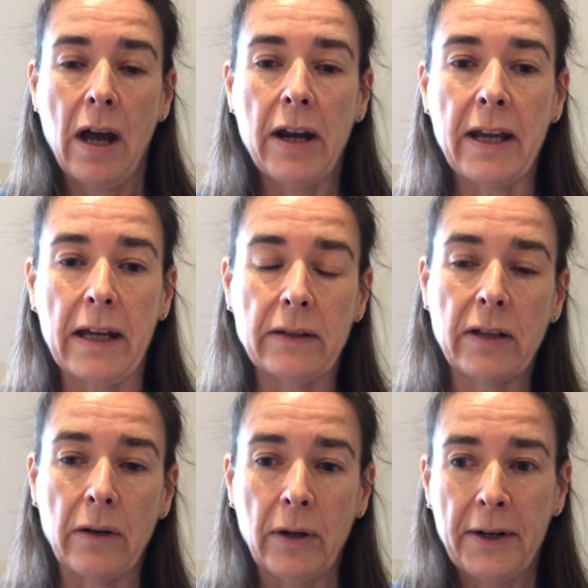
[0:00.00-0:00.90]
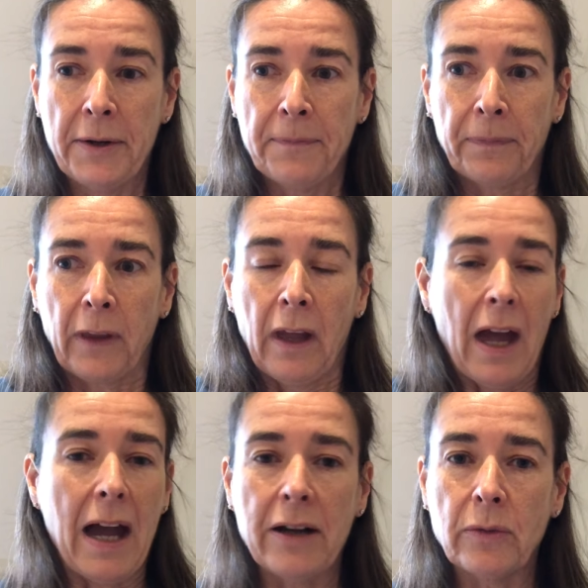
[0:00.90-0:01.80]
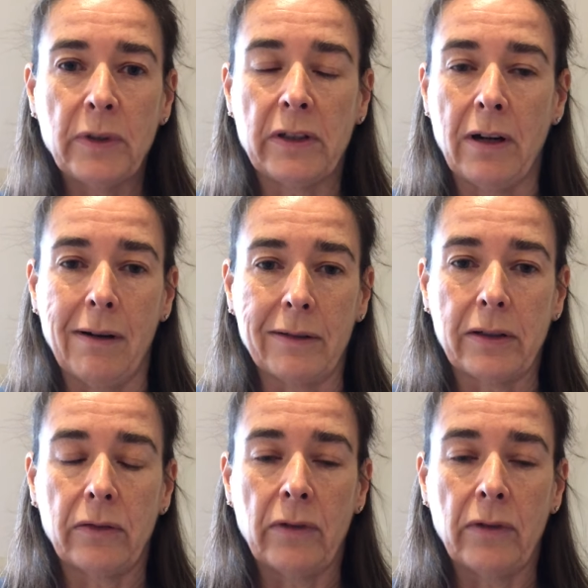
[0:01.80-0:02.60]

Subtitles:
Okay, so how do we start?